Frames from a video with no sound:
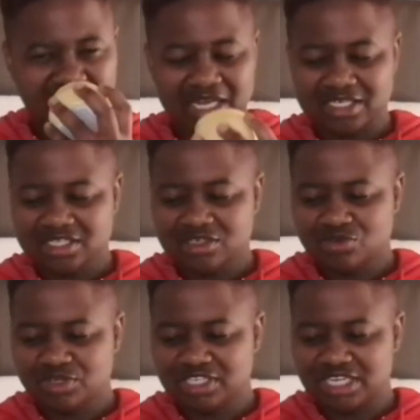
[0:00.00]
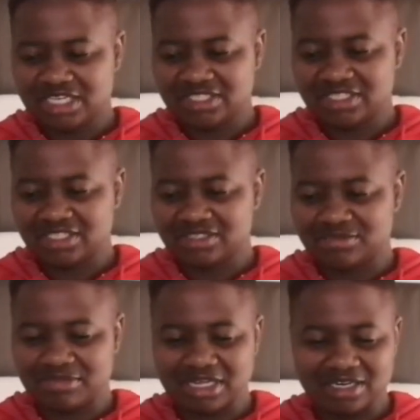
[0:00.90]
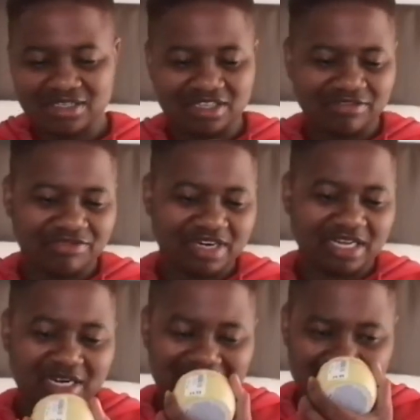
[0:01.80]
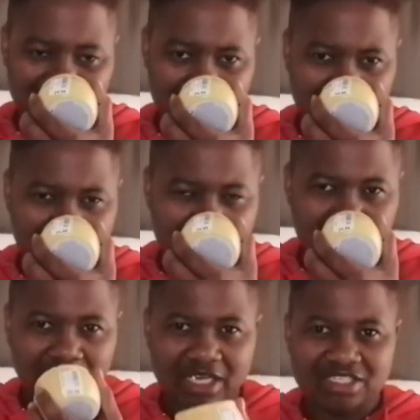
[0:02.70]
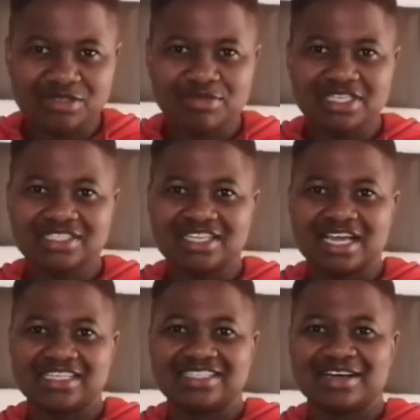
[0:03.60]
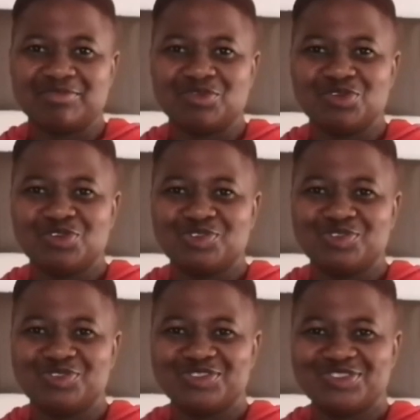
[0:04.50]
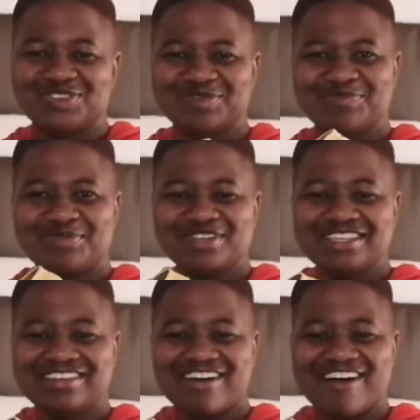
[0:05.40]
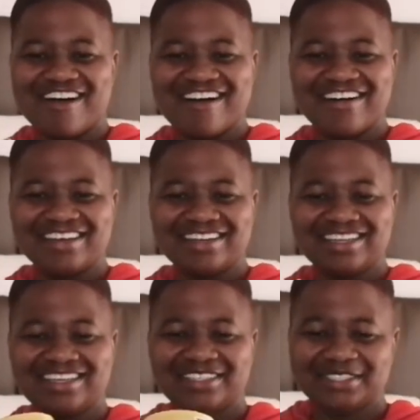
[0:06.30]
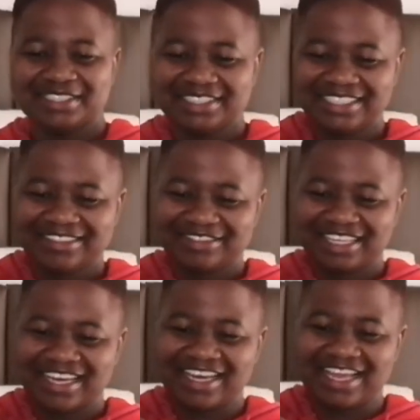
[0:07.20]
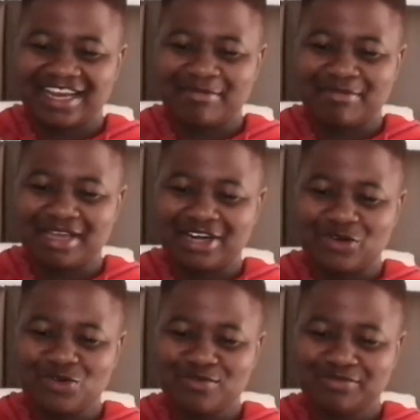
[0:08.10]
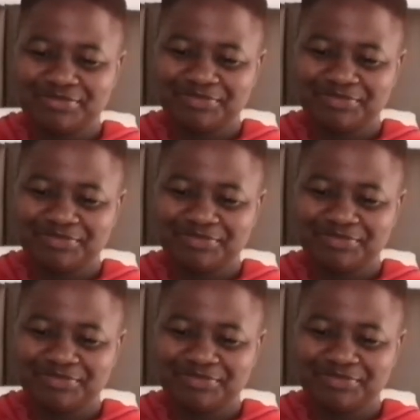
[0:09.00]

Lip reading: I didn't know it has a smell, a fragrance. It smells nice. I'm going to put it on and light up my room.